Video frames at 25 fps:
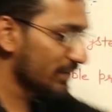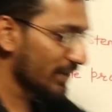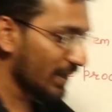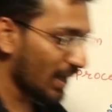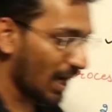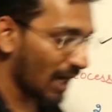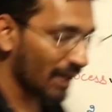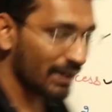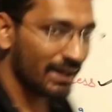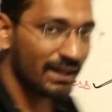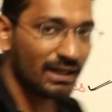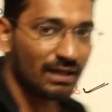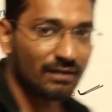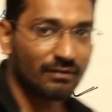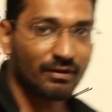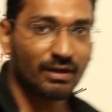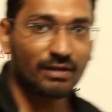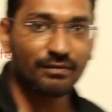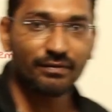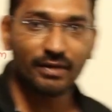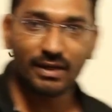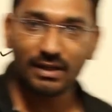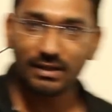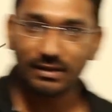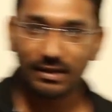regarding
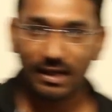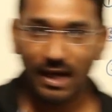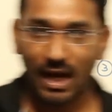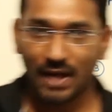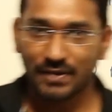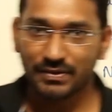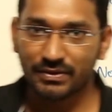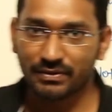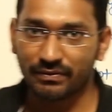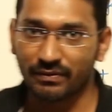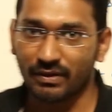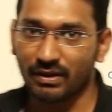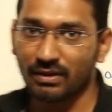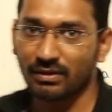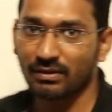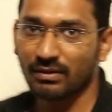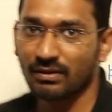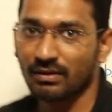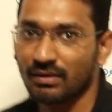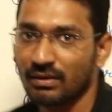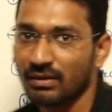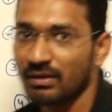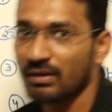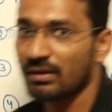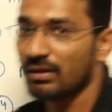our work transfer,
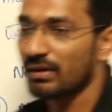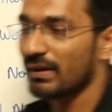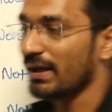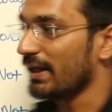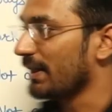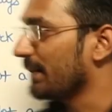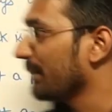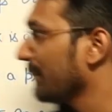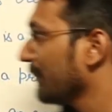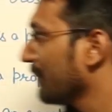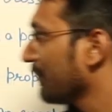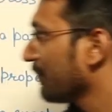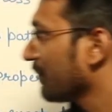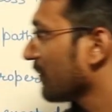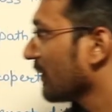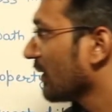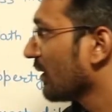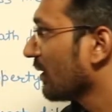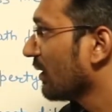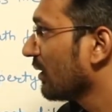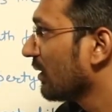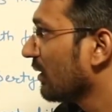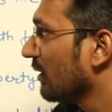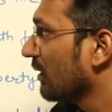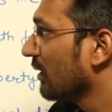right?
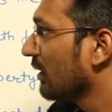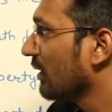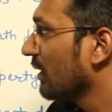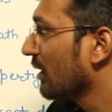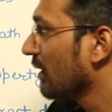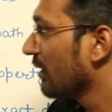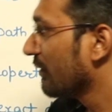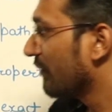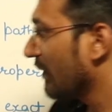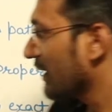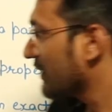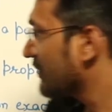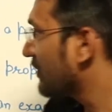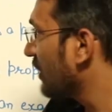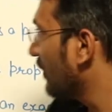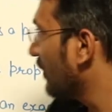First